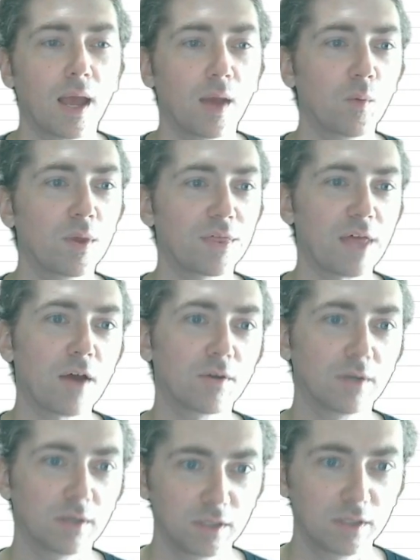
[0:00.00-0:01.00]

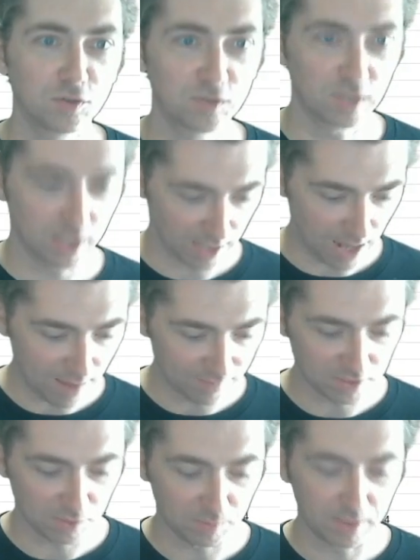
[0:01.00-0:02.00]
without using,
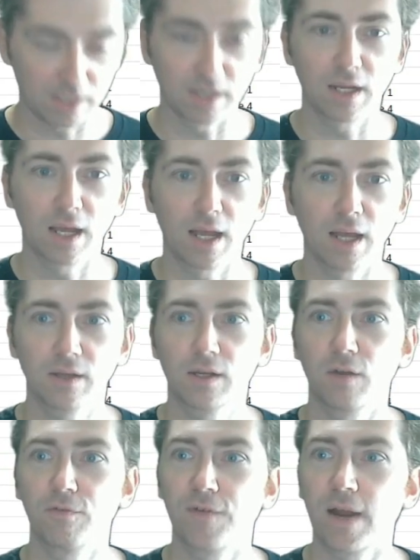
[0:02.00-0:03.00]
obviously we could
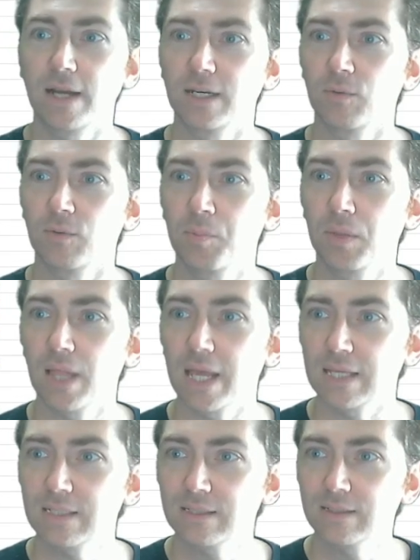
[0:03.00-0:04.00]
go find and
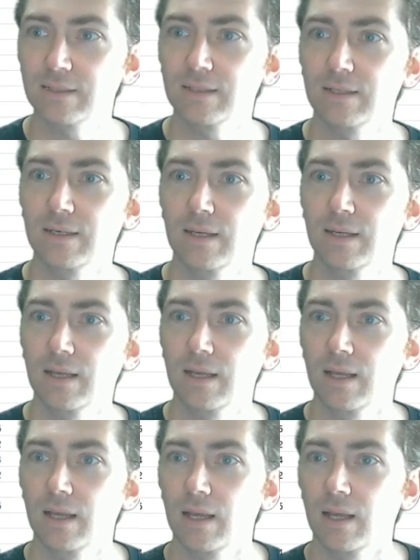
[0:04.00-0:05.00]
replace
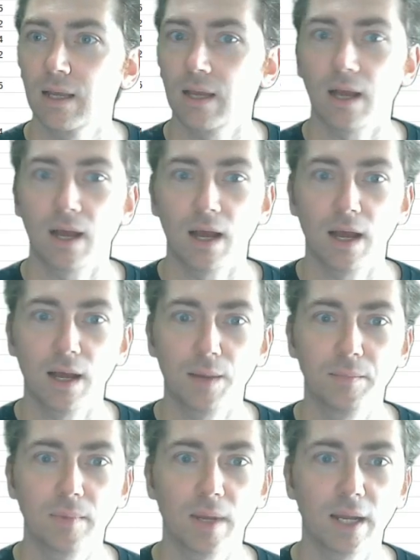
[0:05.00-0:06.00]

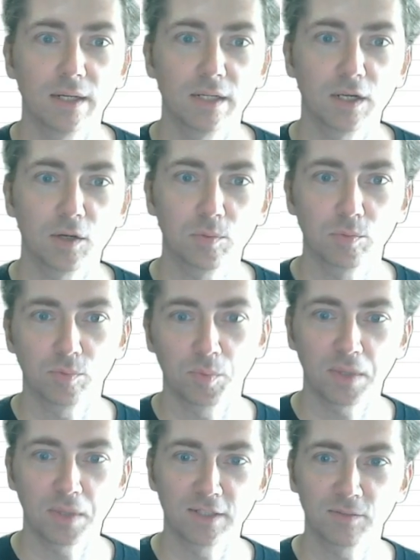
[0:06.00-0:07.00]
and
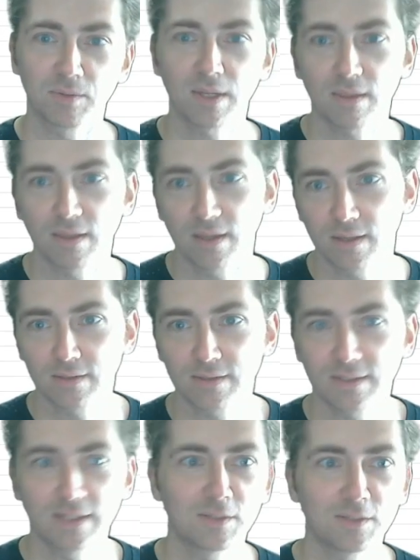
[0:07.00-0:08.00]
replace with. That's
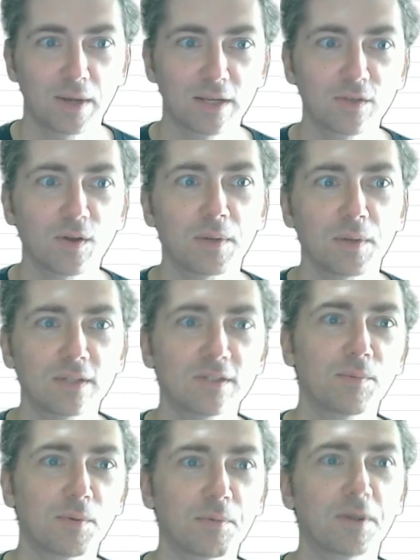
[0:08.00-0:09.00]
an easy way to do it, but let's
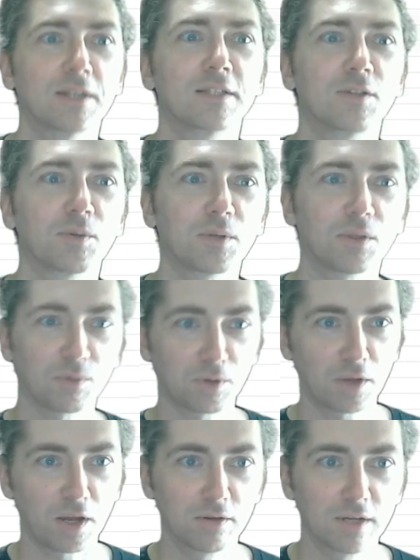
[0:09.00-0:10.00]
say we wanted to do it through
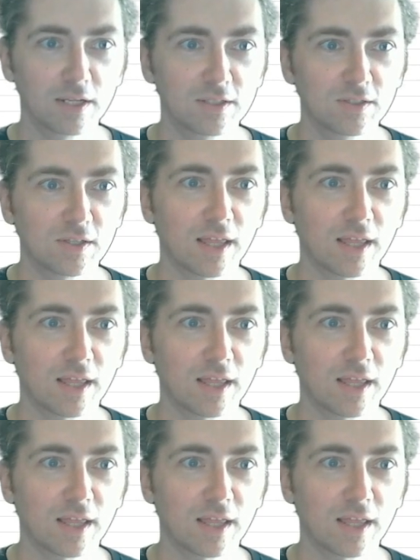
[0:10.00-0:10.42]
code. Let's say